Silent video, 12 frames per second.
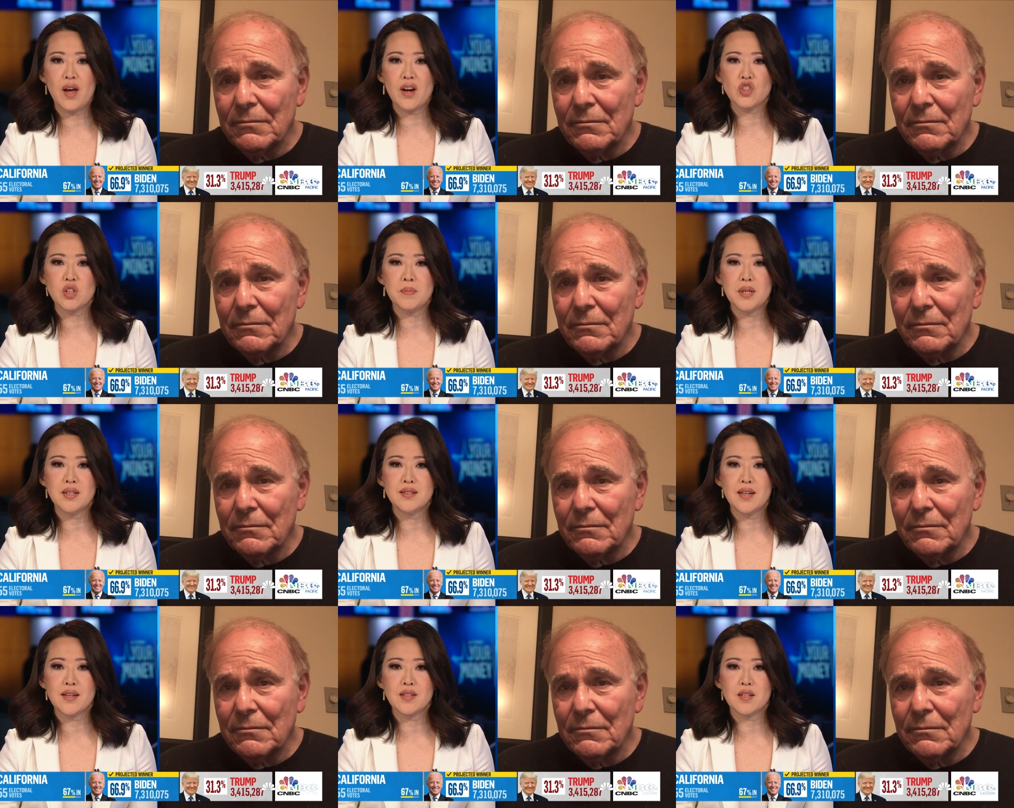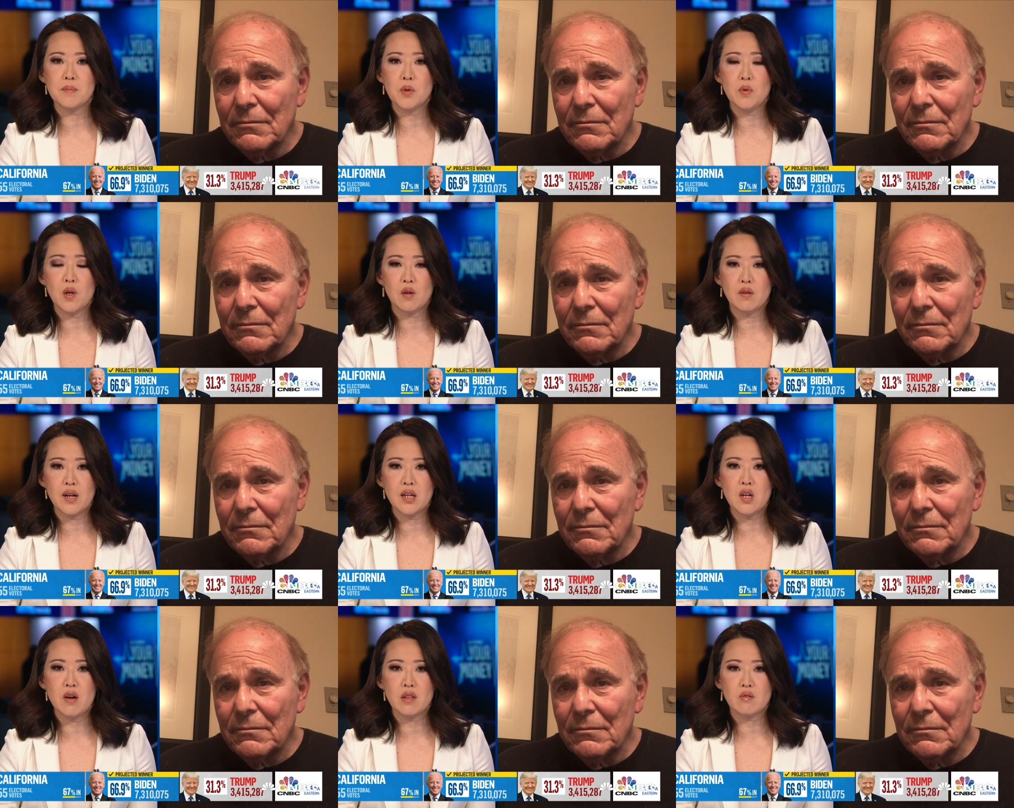Speaker 1: actually be contested? I mean, we
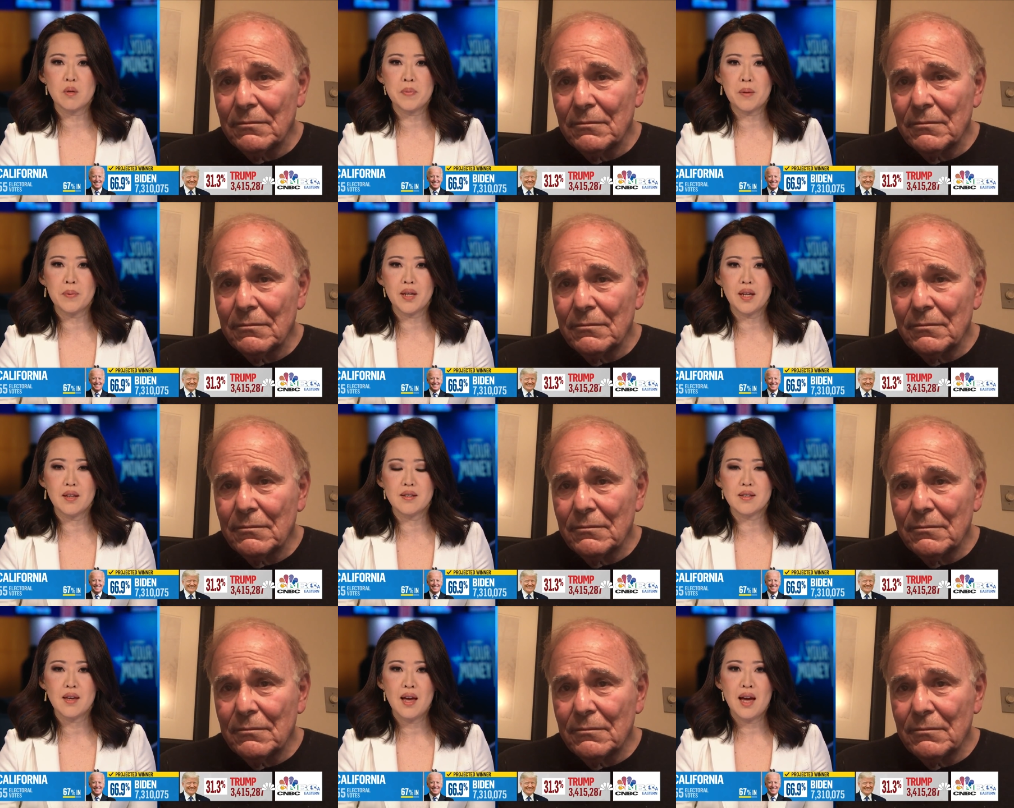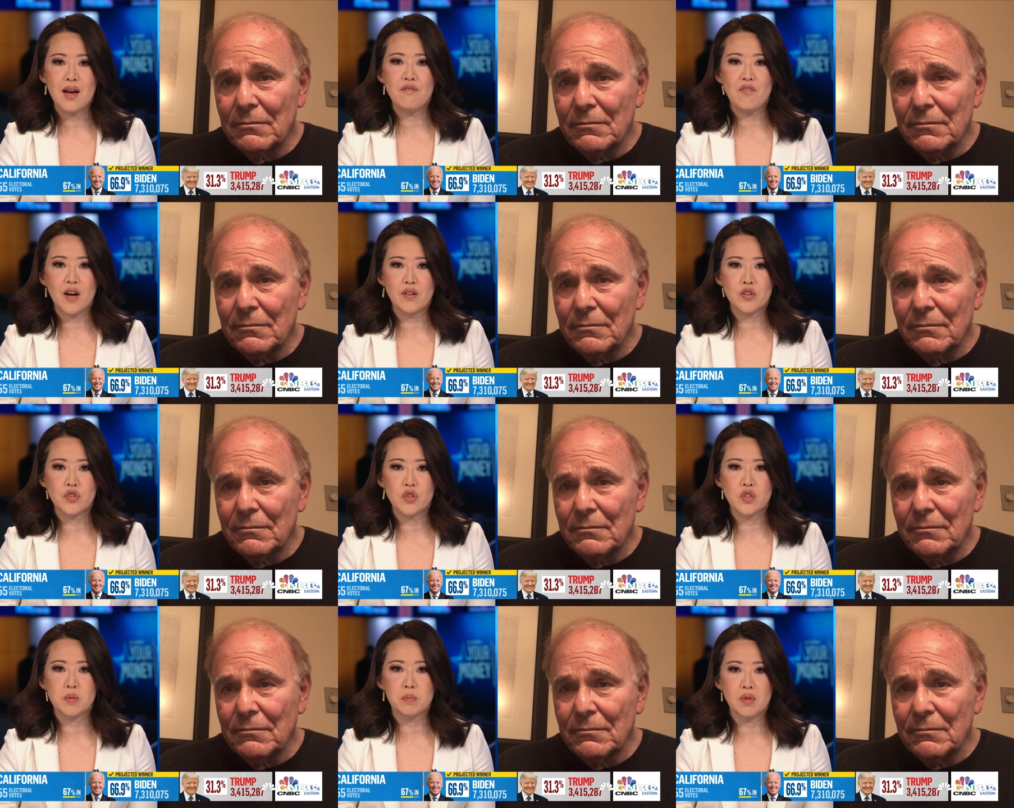already know that Republicans have filed a
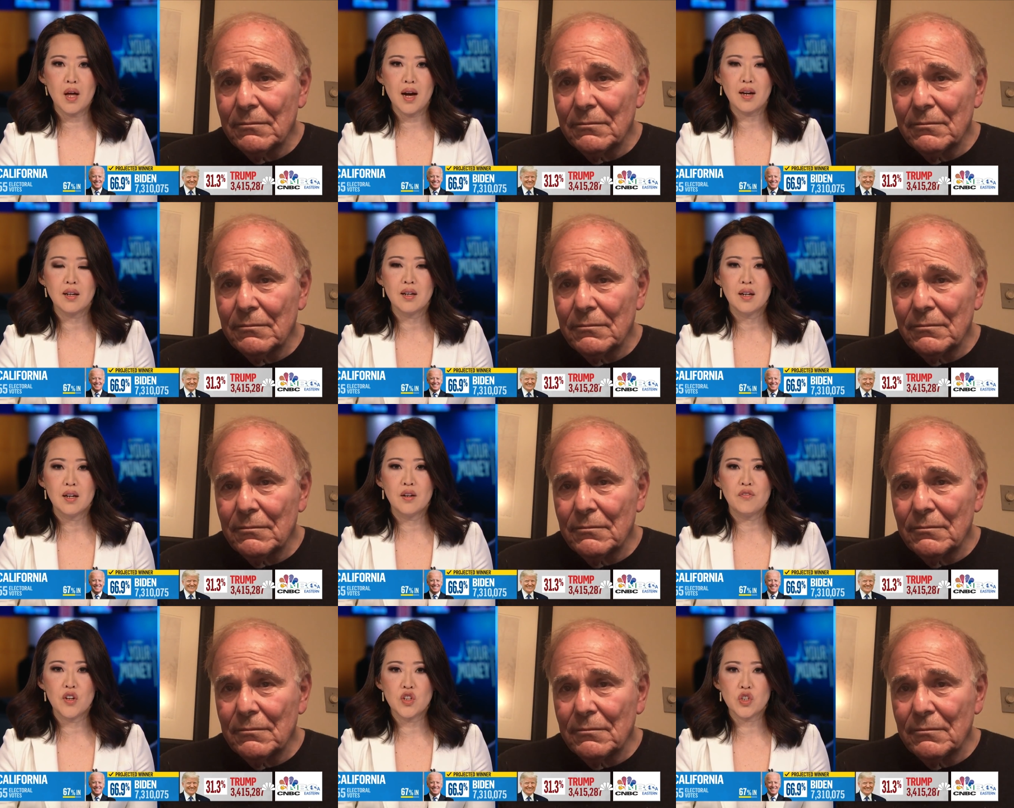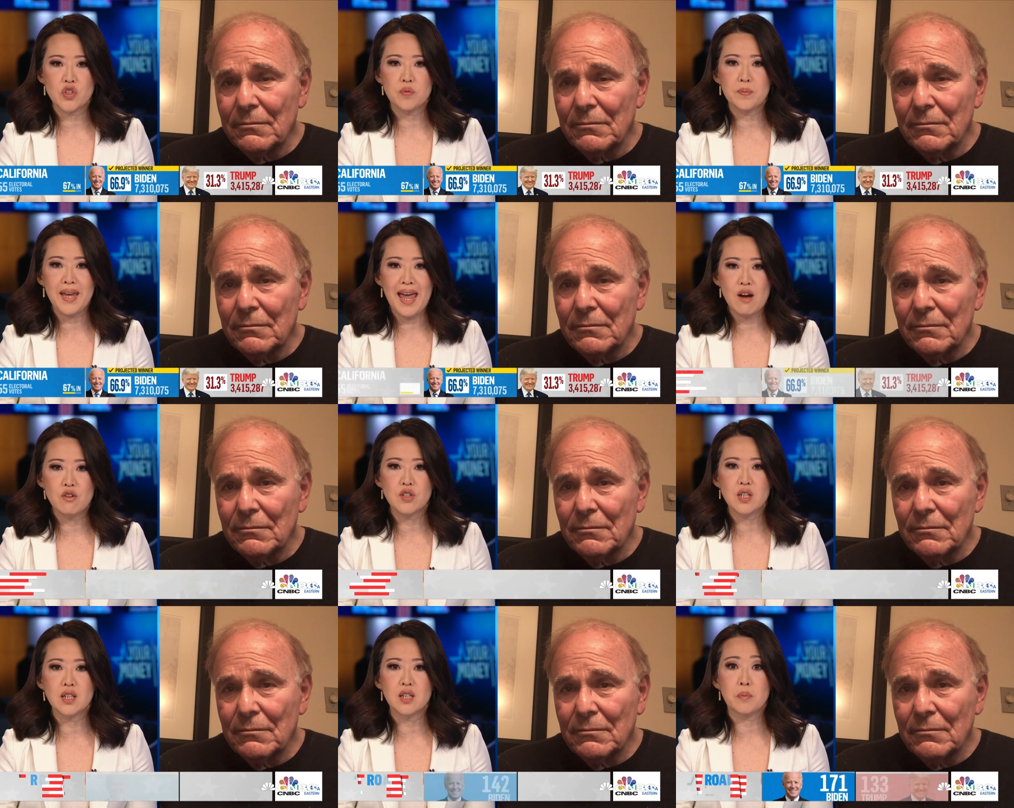suit to block officials from
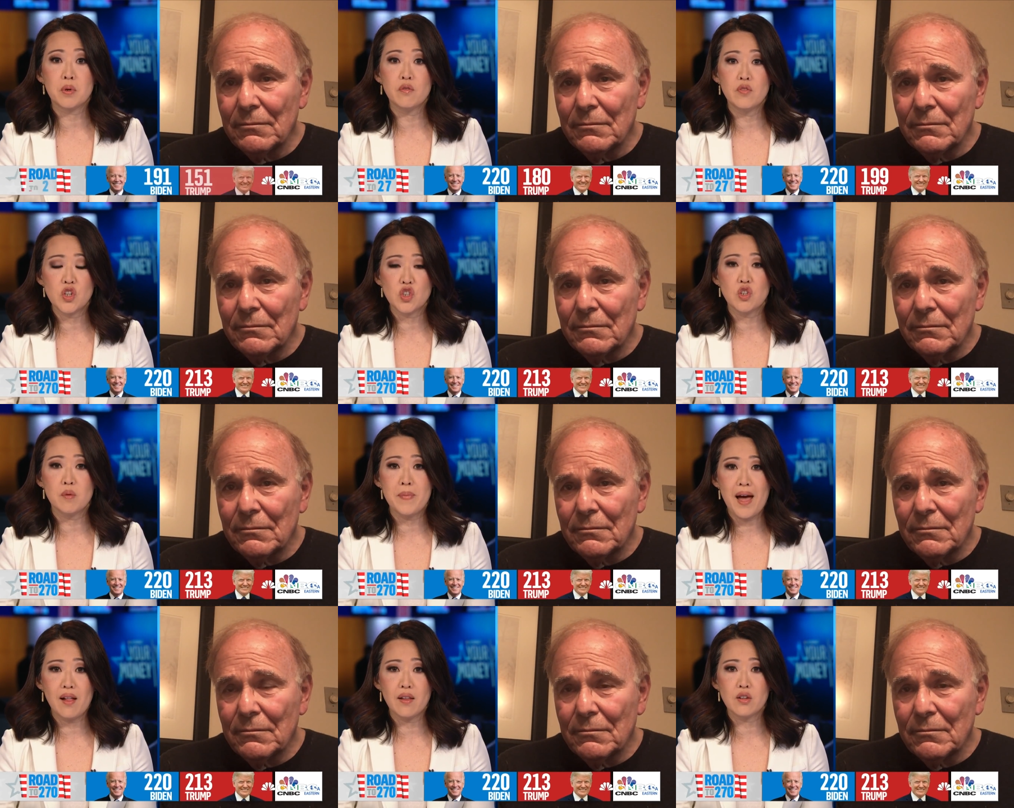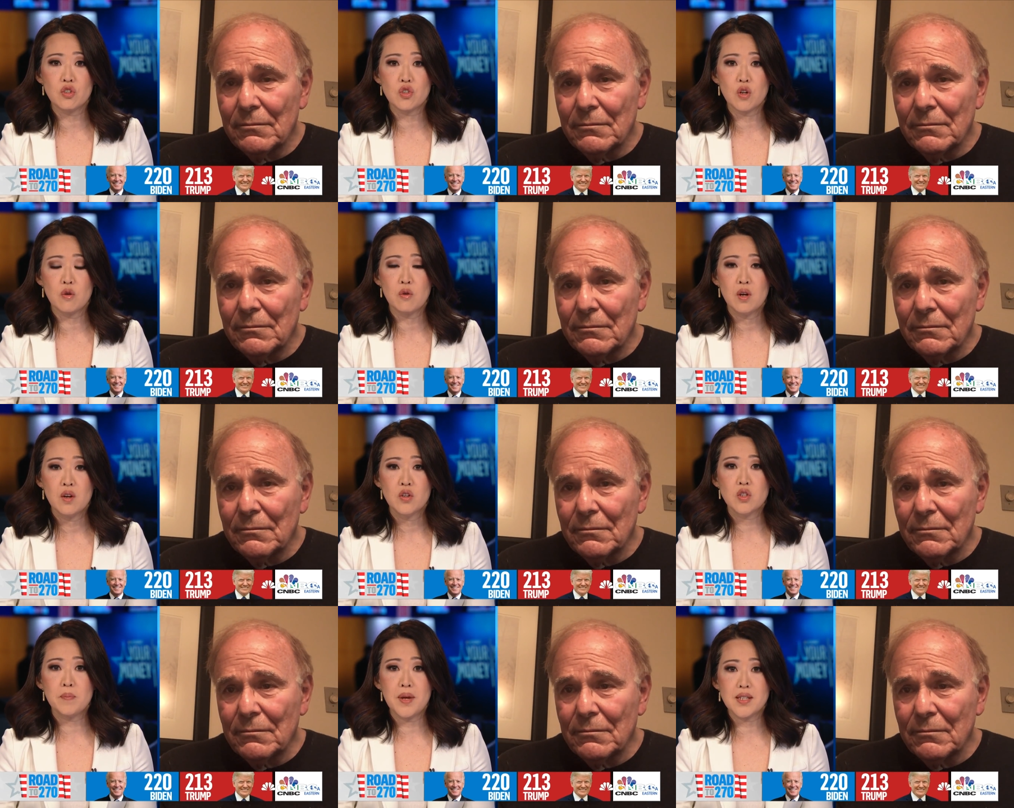counting the provisional ballots. So,
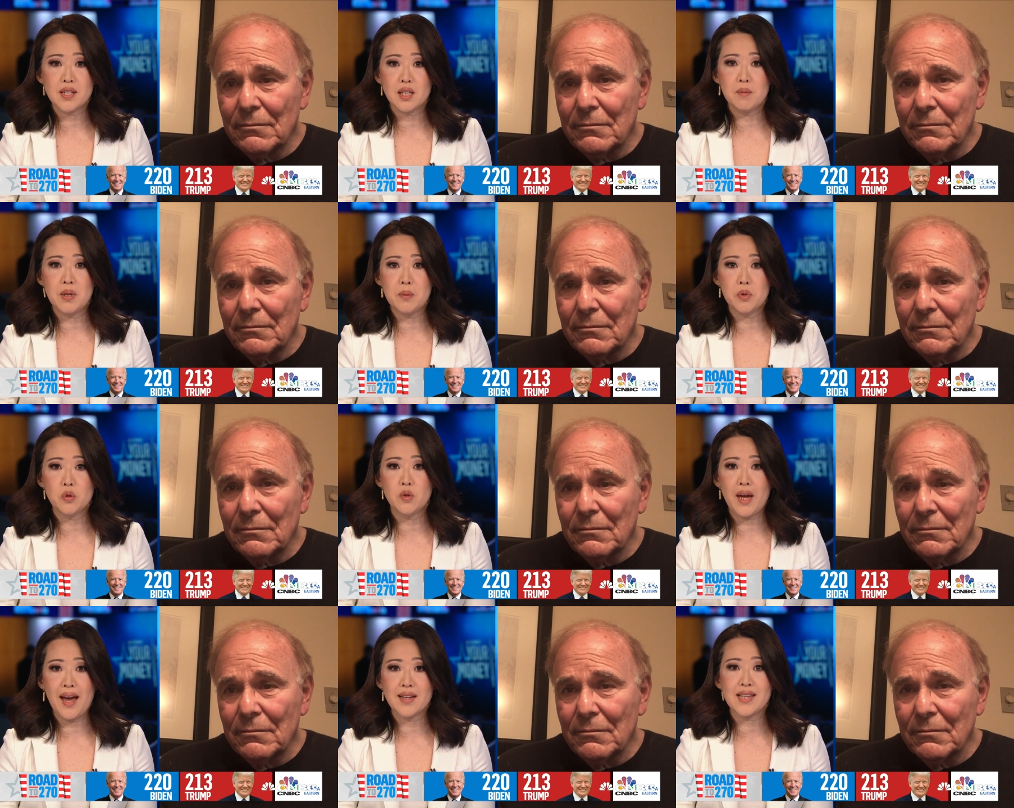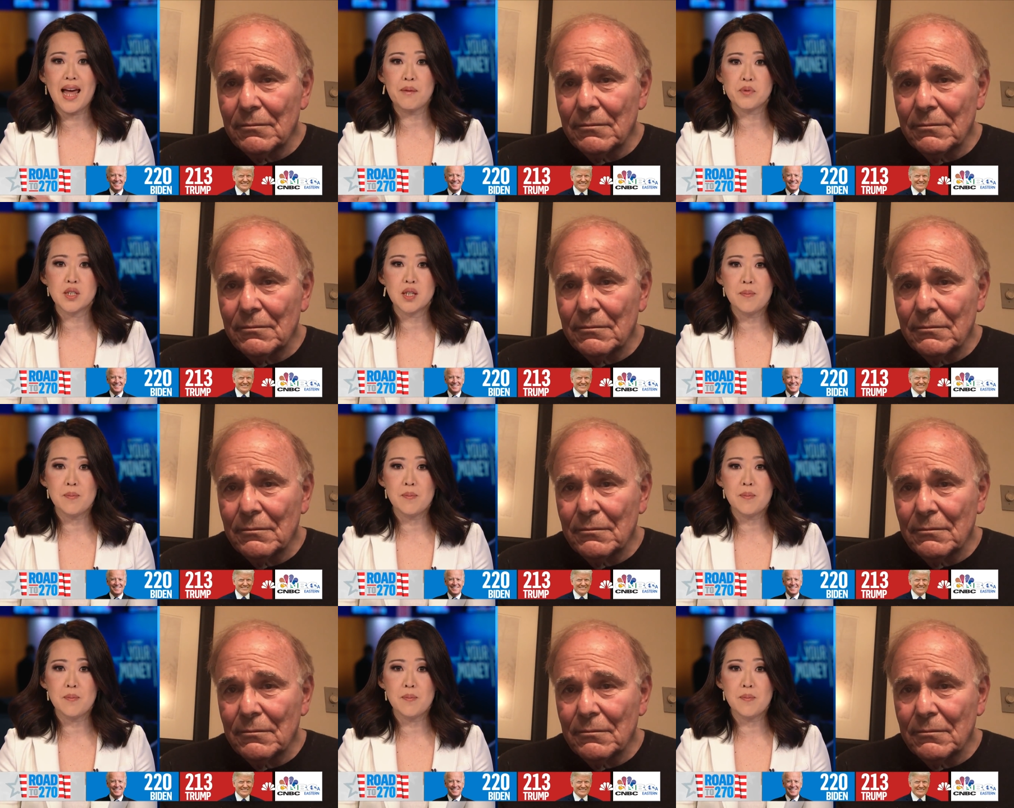so basically, people who cast absentee